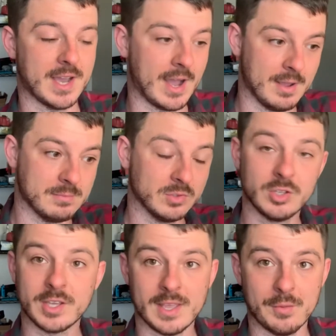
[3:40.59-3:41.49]
I'm
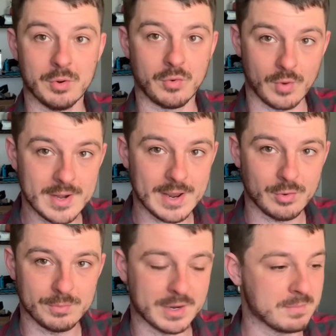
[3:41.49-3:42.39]
looking at one right now
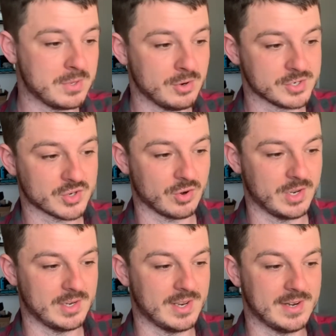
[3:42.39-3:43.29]
on my computer
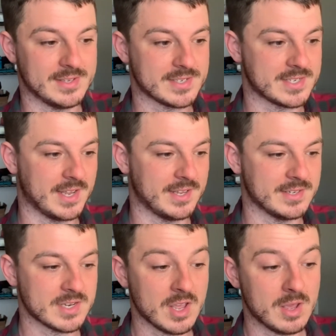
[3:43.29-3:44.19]
screen and it says